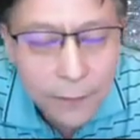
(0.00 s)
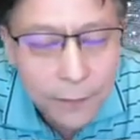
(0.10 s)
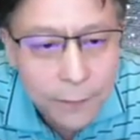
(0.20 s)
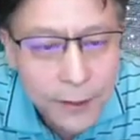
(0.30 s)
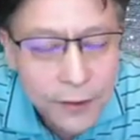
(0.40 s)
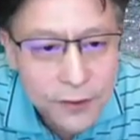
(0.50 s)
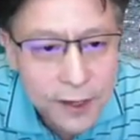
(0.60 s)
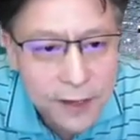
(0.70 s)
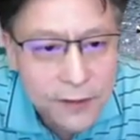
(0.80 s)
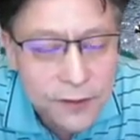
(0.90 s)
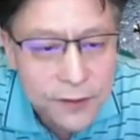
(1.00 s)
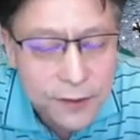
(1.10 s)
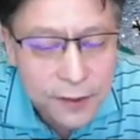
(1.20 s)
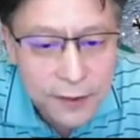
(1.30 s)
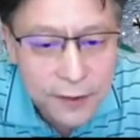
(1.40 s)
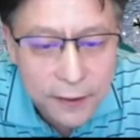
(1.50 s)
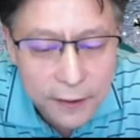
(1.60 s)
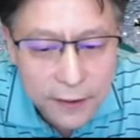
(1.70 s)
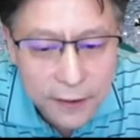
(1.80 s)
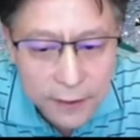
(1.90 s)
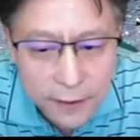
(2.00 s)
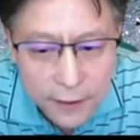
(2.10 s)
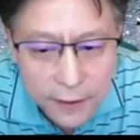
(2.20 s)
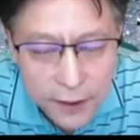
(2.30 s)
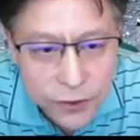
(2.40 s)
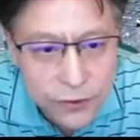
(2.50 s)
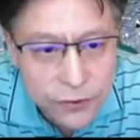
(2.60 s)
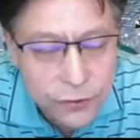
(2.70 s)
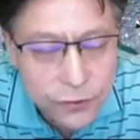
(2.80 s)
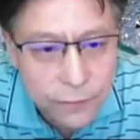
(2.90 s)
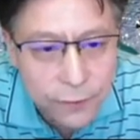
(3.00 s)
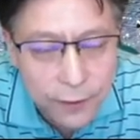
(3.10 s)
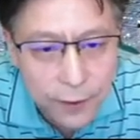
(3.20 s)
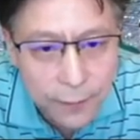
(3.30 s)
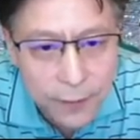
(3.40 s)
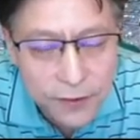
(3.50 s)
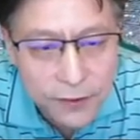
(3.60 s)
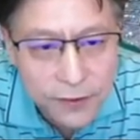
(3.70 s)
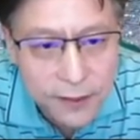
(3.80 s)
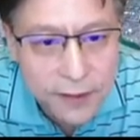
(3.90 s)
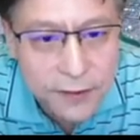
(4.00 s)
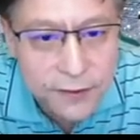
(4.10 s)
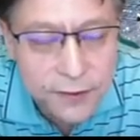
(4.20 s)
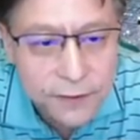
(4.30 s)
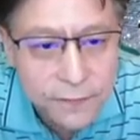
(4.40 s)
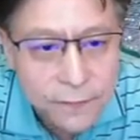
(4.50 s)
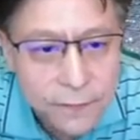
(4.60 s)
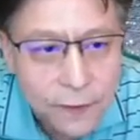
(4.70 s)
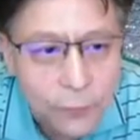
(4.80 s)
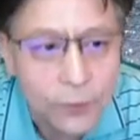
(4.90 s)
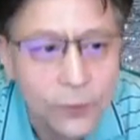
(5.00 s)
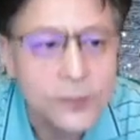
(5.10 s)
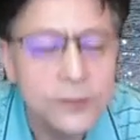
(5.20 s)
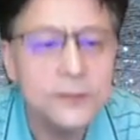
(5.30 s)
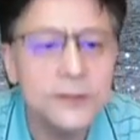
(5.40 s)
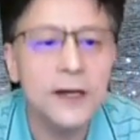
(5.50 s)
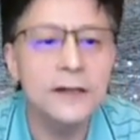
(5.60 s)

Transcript: medical sciences, clinicians with basic scientists, we also started